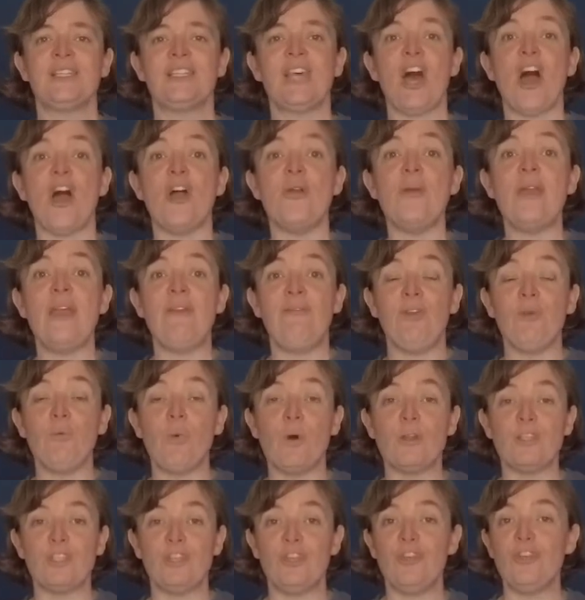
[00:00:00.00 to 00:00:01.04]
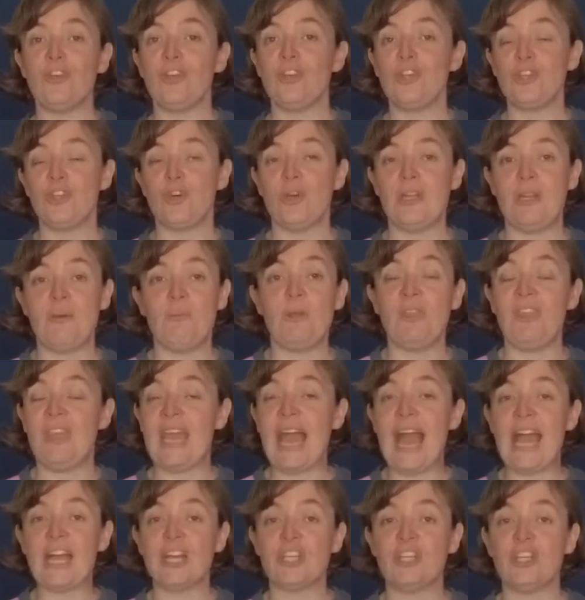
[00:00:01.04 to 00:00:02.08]
So if you want to, you can join in with
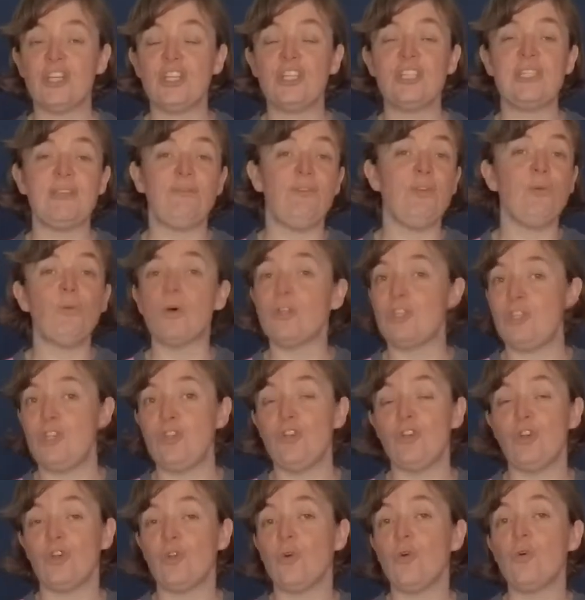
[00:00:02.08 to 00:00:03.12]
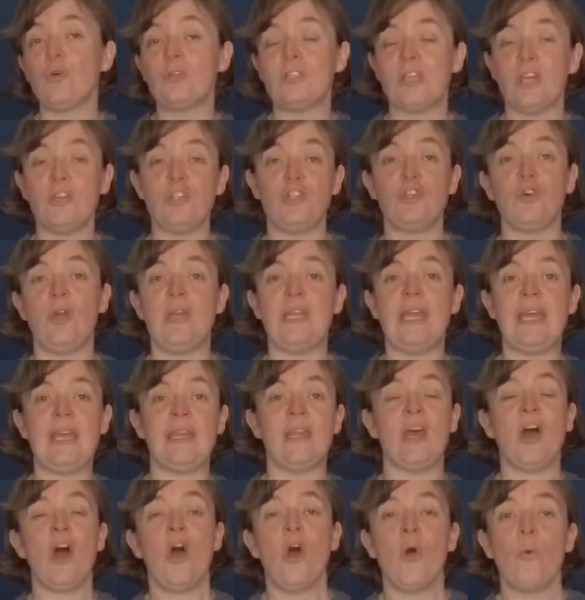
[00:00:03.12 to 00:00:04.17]
the actions. If you want to, you can also join
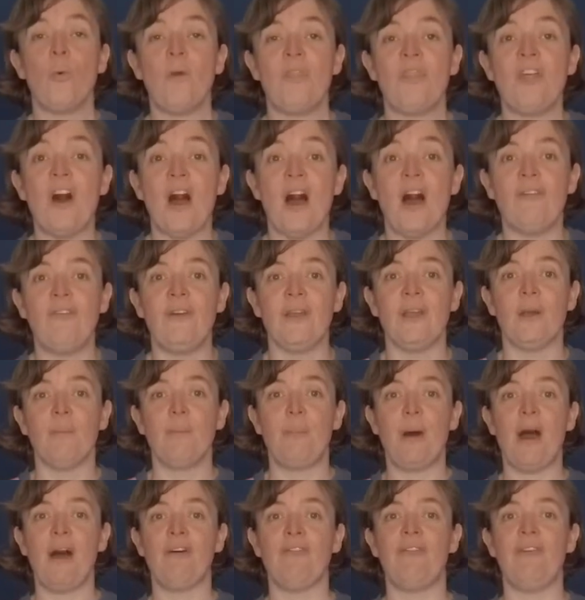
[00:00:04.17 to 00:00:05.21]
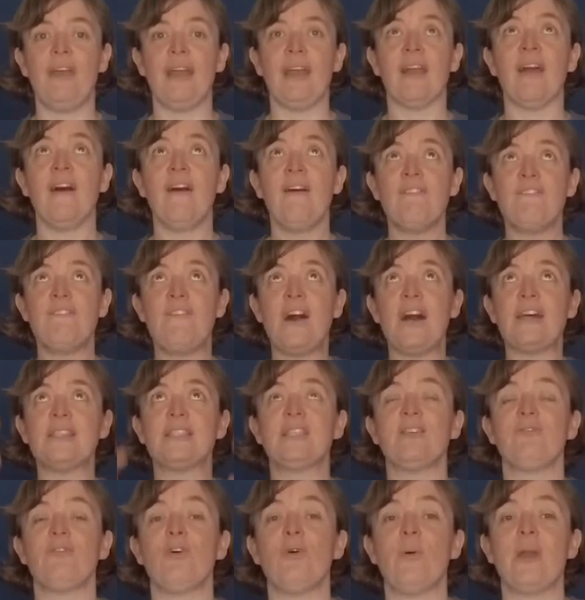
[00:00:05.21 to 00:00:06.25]
in with the huffing and puffing.
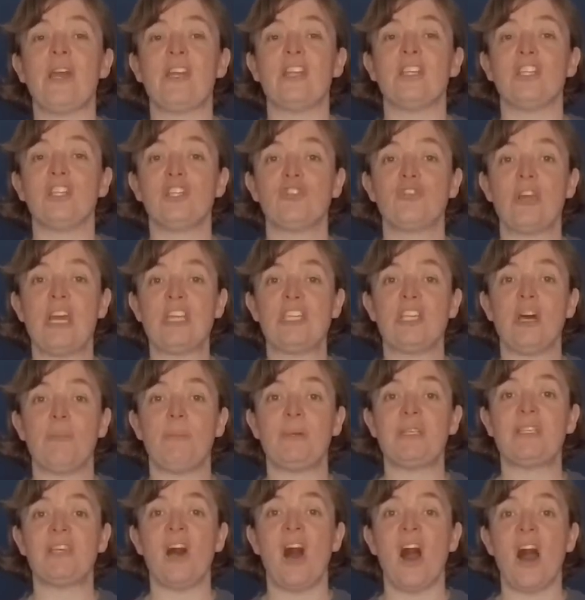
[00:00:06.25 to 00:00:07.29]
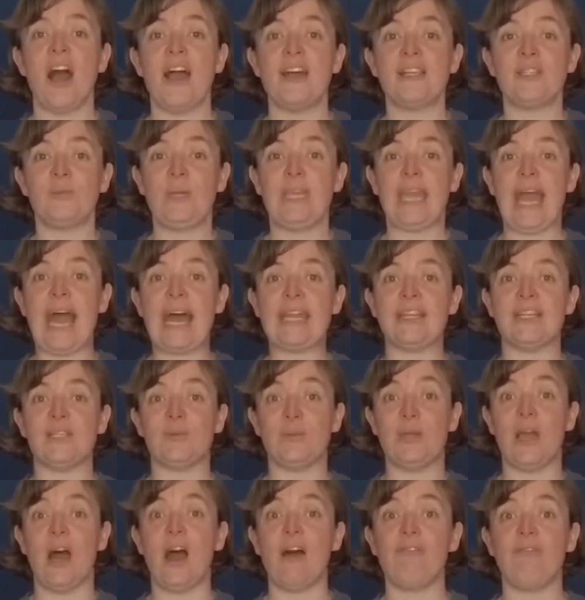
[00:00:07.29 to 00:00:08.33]
First of all, we're going to stretch up as high as we can as
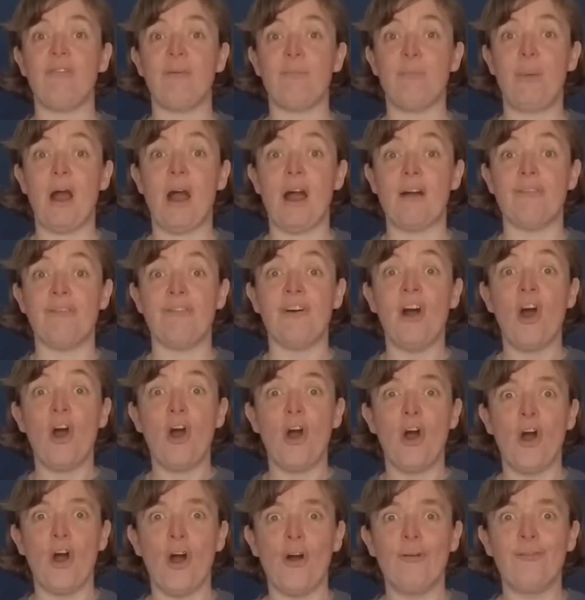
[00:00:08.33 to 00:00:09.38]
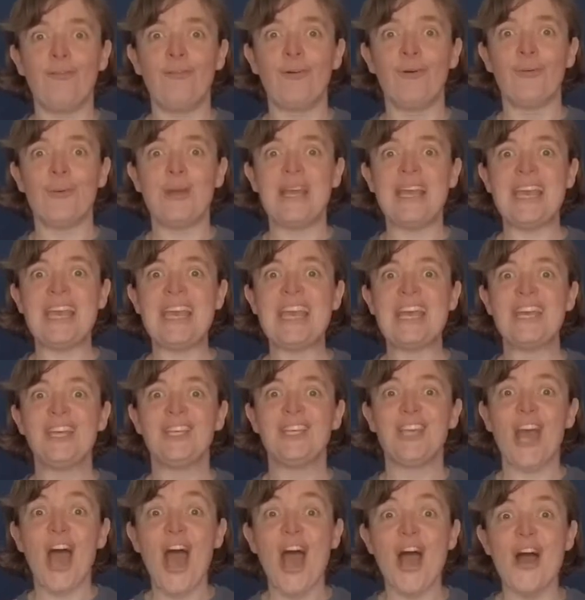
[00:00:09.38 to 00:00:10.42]
we huff and puff. Off we
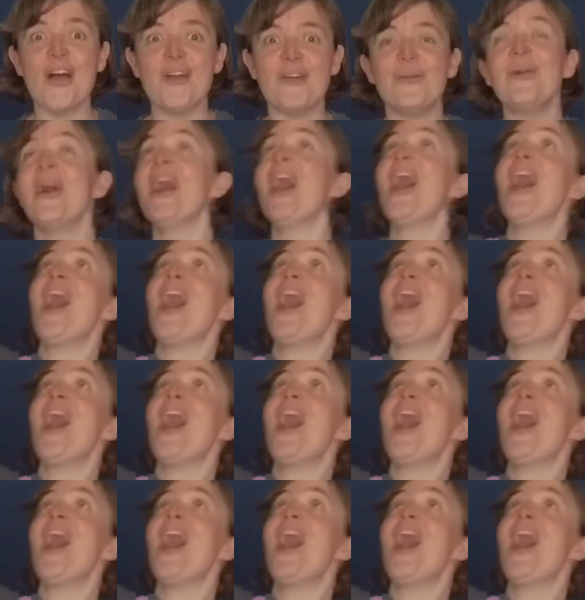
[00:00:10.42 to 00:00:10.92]
go.